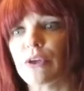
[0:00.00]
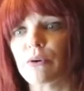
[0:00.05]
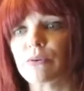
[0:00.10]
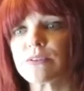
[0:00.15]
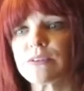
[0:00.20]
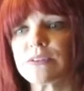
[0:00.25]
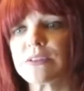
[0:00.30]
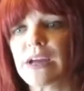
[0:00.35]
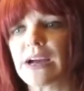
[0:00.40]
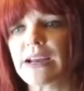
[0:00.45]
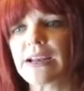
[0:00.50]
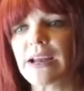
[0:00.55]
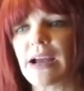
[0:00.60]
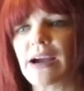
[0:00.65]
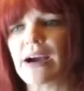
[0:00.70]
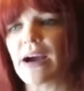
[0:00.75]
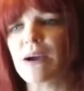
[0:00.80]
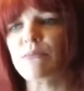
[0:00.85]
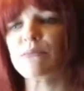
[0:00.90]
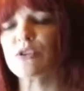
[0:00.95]
No, that's not
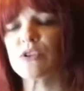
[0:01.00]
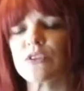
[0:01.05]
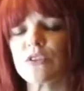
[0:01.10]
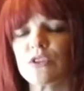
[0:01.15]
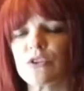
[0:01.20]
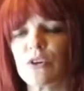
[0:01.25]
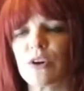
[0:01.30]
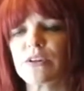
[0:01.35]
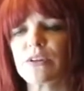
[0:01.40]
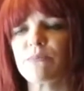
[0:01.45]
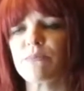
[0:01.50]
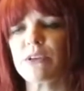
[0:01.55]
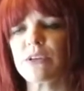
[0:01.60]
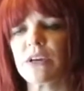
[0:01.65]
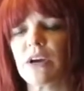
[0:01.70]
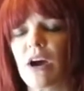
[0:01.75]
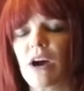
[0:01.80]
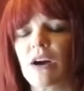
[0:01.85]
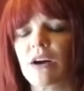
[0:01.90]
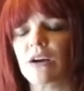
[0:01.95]
how. I'm just trying to be
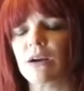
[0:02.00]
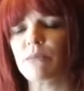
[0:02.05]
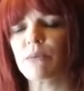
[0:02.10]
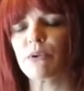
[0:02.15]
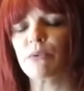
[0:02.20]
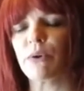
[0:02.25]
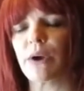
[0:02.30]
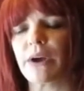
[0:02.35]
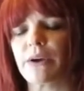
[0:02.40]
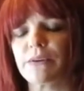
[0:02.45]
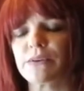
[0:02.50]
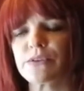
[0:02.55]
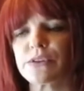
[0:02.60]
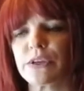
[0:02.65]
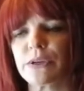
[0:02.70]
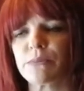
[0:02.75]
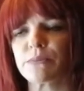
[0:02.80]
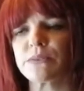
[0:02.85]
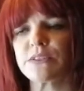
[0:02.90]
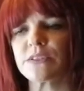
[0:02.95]
calm around
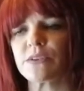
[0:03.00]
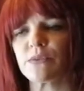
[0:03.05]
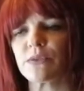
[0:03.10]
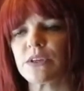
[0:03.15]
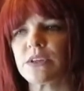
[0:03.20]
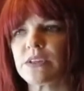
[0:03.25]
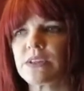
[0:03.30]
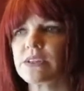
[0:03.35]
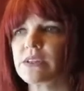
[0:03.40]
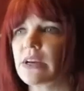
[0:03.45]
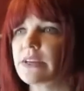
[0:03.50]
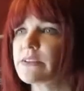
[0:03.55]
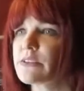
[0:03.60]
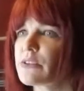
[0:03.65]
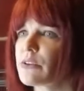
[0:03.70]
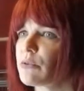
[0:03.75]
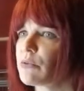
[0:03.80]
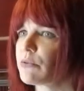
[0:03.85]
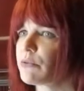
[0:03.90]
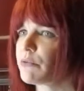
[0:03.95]
him so I
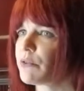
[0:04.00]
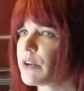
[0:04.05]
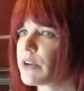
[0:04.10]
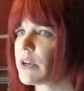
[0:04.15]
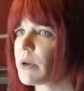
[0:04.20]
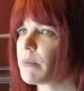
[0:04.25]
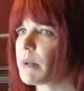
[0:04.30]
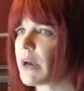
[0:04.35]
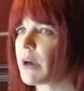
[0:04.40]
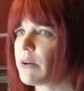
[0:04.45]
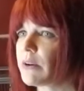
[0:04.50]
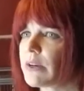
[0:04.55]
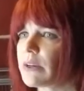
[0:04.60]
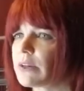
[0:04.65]
don't freak him out.